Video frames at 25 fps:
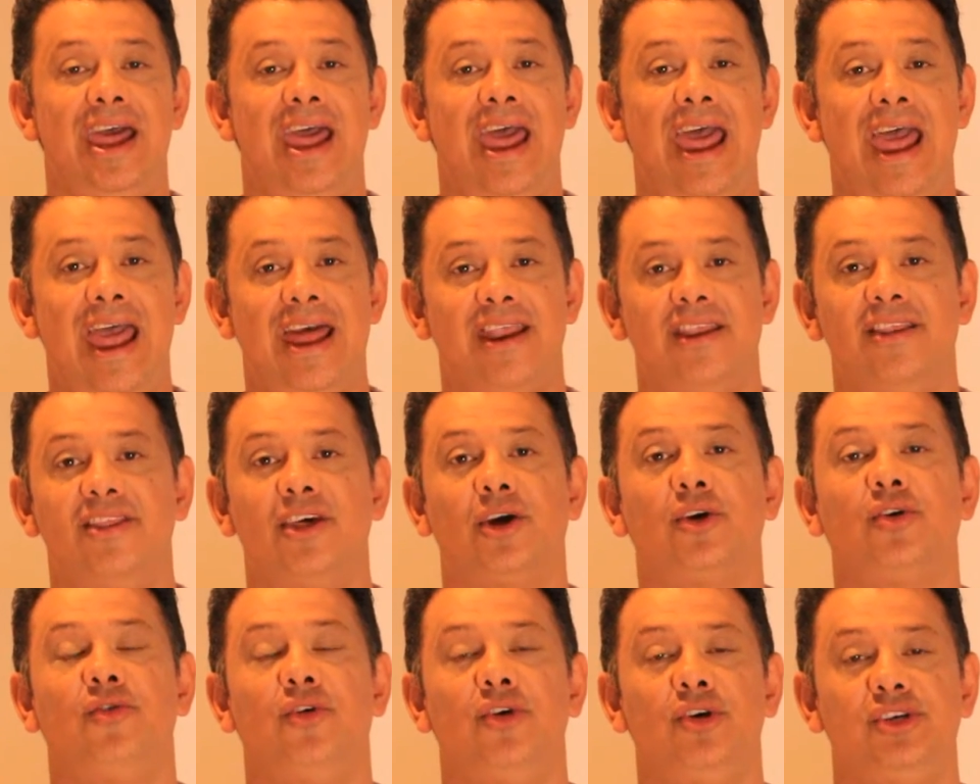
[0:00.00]
and the
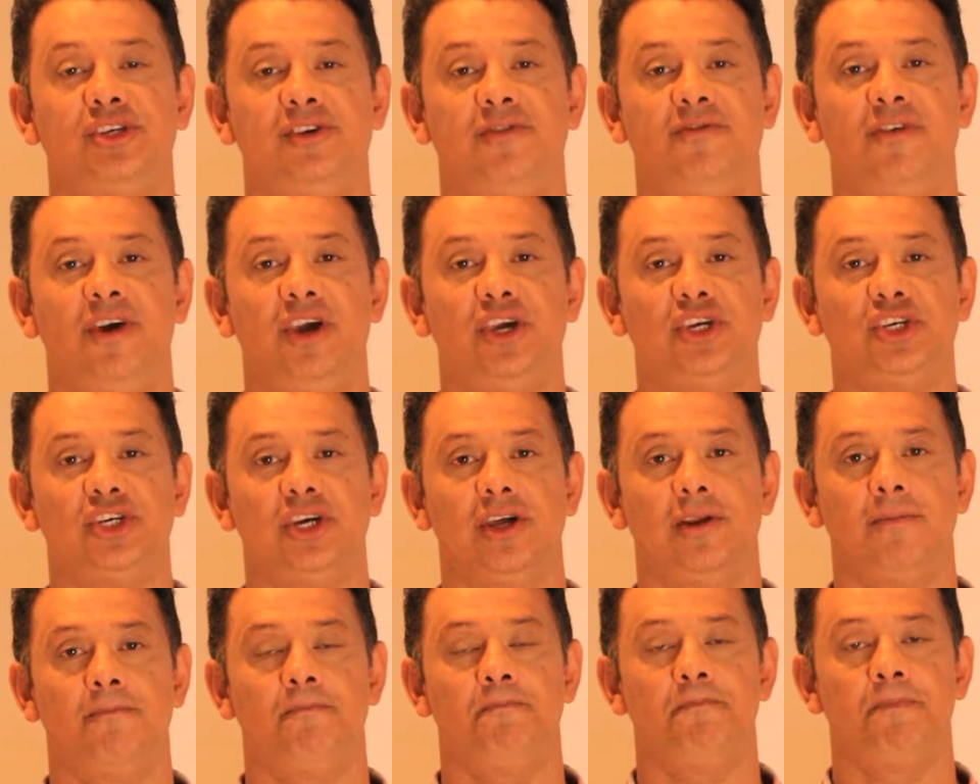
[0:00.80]

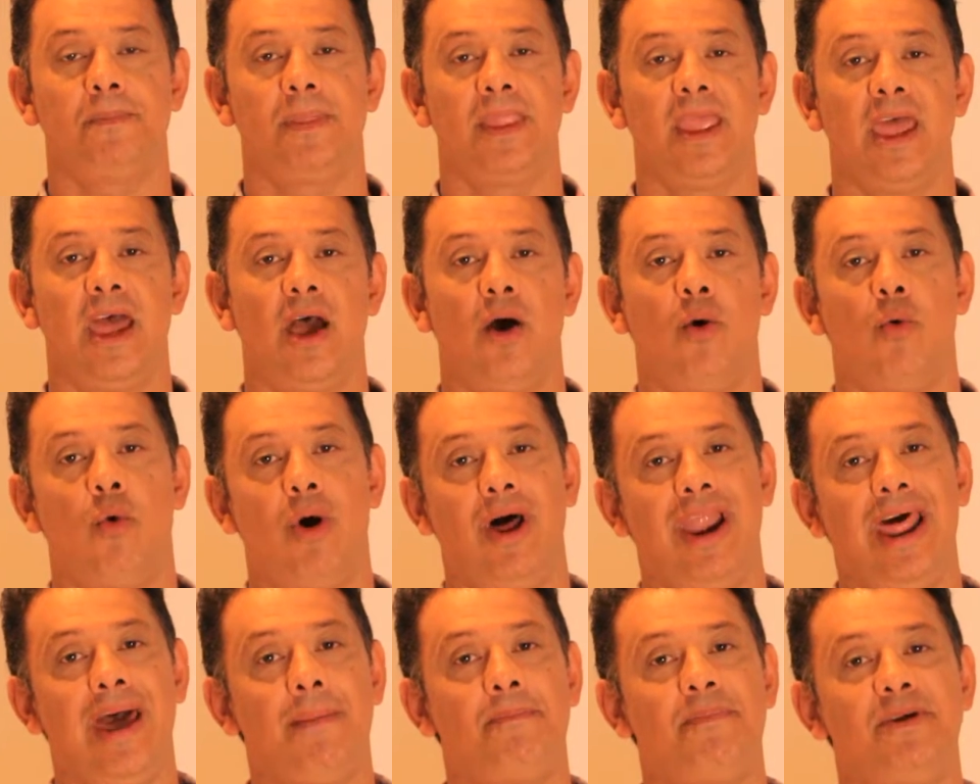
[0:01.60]
crucifixion.
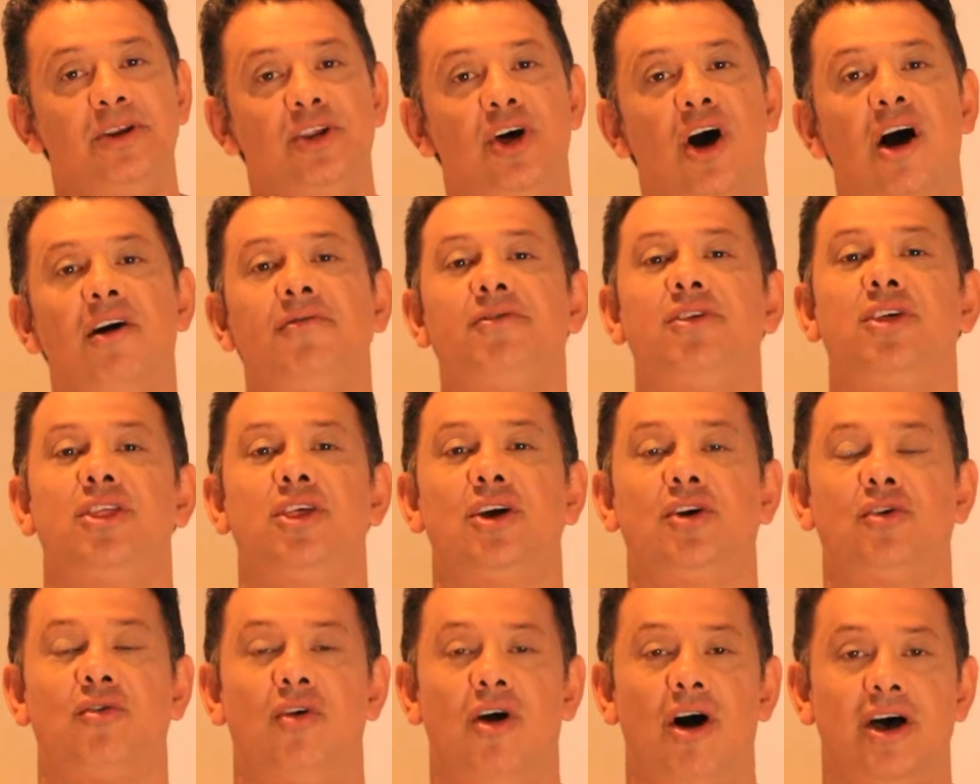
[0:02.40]
What happened after the
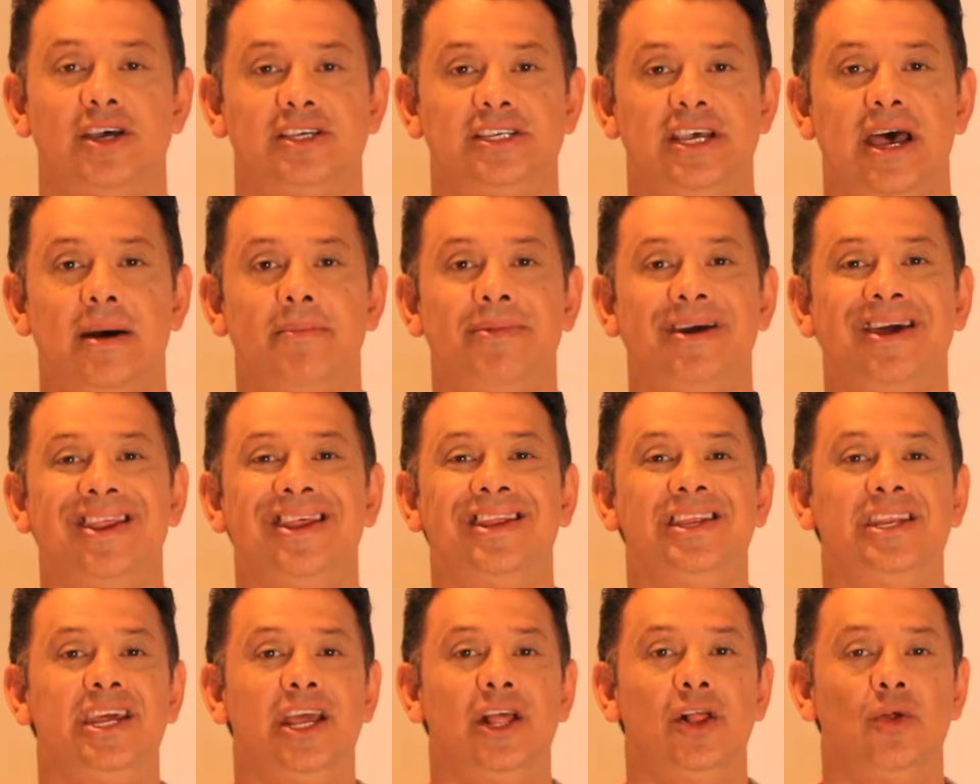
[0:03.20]
cross, I'm going to
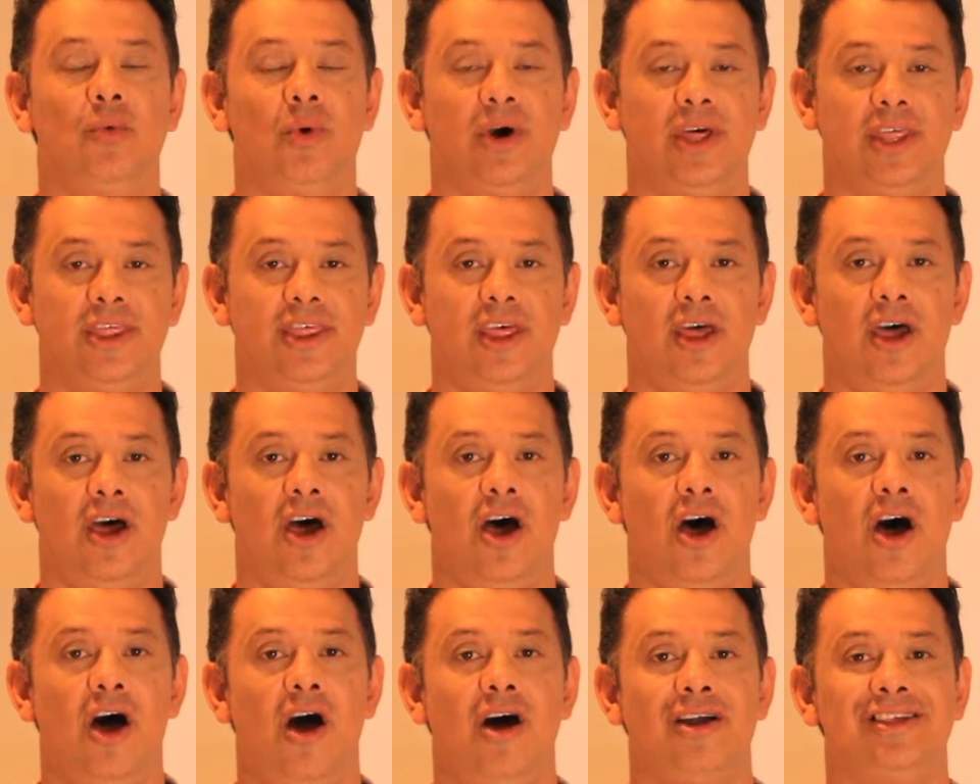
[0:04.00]
deal with
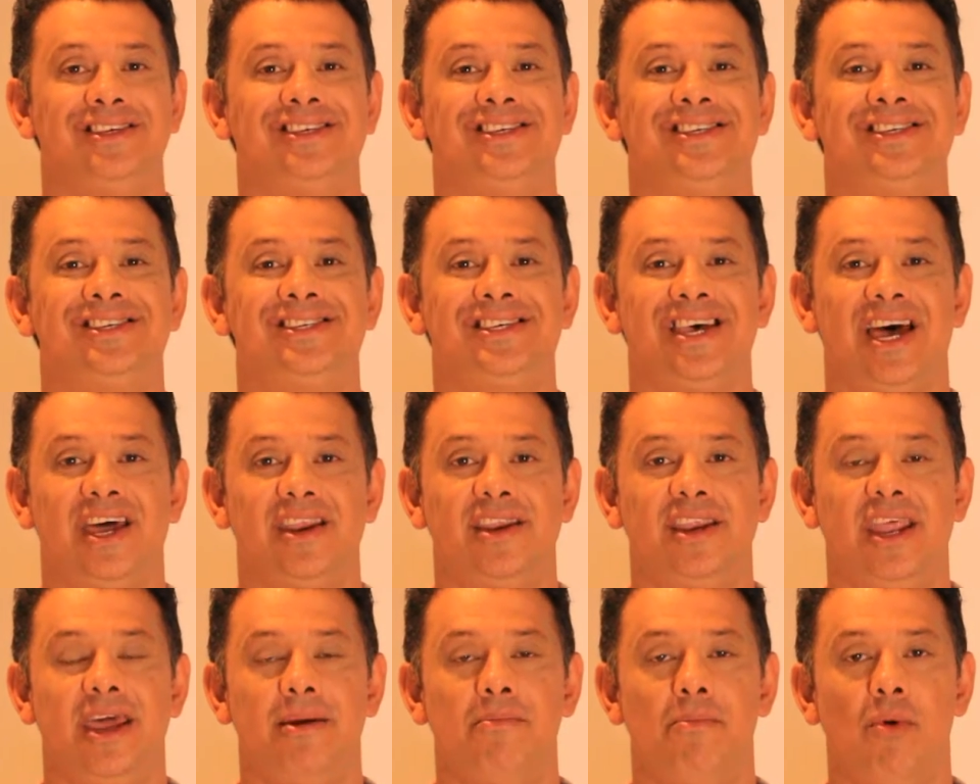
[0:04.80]
on
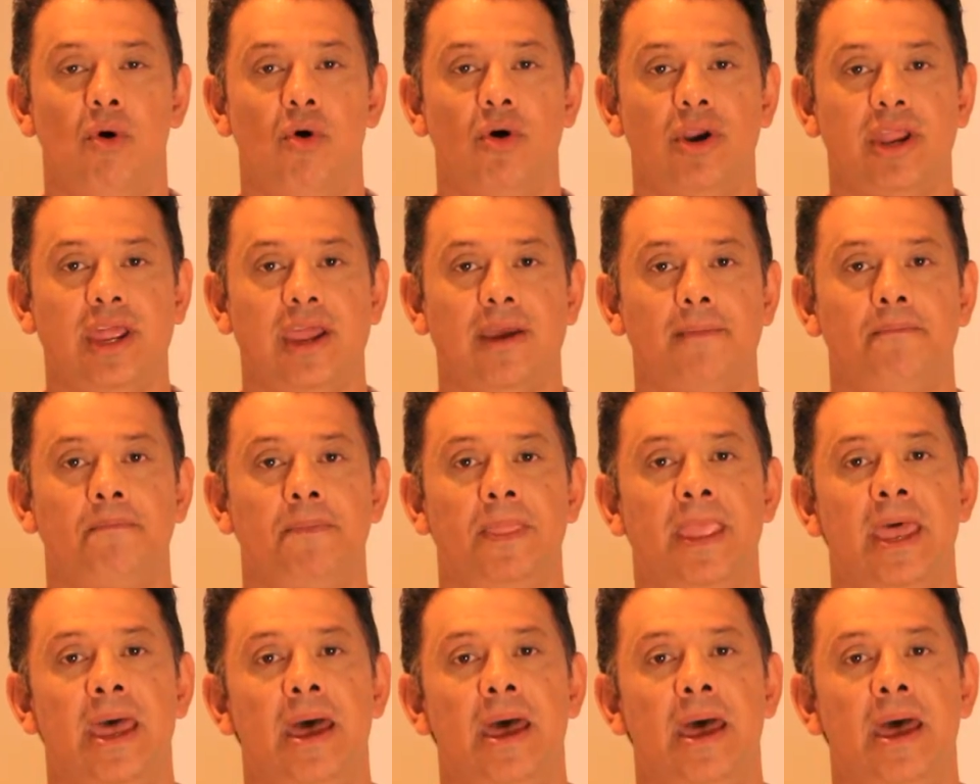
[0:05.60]
Sunday morning.